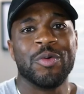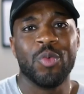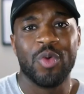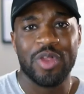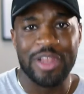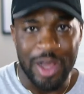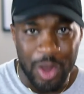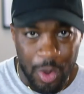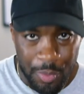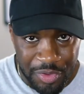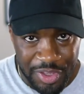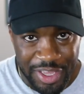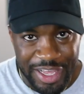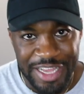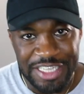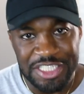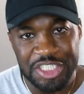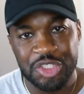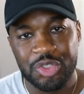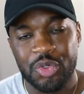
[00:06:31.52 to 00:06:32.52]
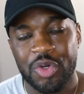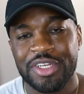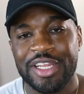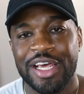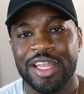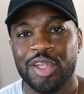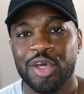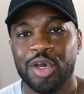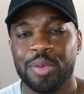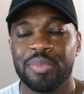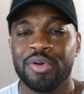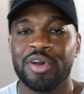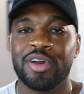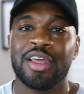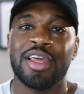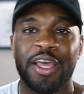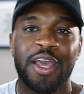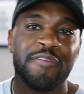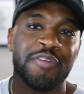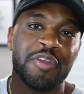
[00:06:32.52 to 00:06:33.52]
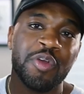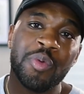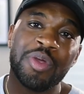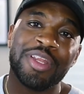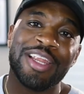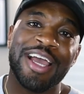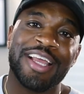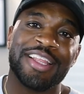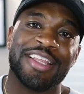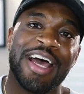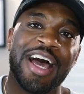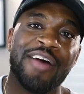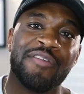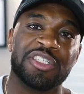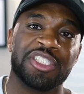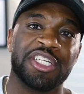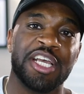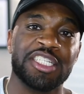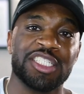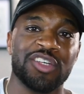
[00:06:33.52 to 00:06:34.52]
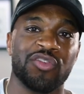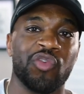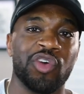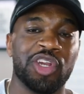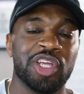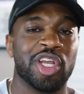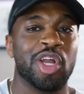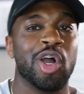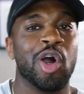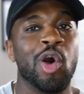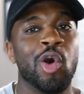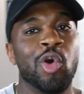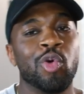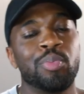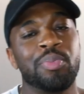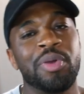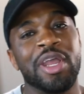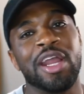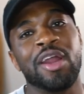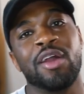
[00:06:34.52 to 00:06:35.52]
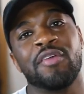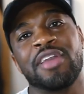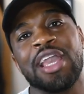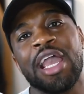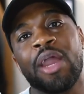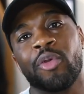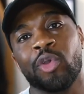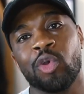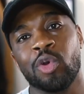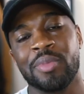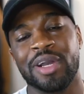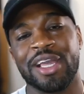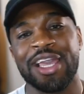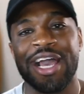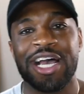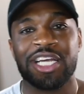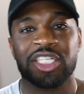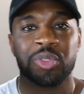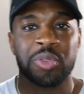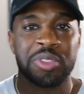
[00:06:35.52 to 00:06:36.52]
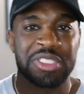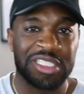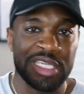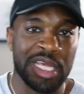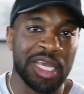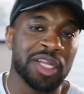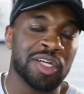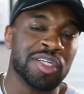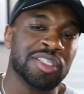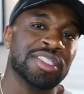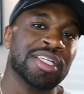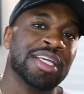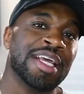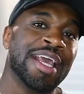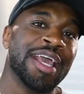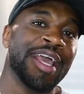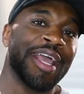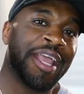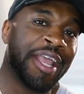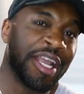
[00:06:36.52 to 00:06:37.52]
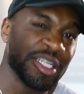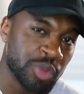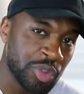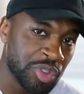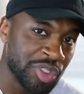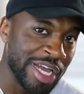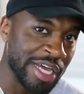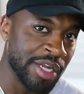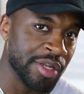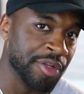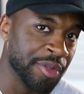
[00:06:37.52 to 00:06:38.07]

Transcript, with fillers: Well, I hope you guys enjoyed that lookbook. If you would like to have a chance of winning your own pair of Cariuma casual sneakers, here's what you gotta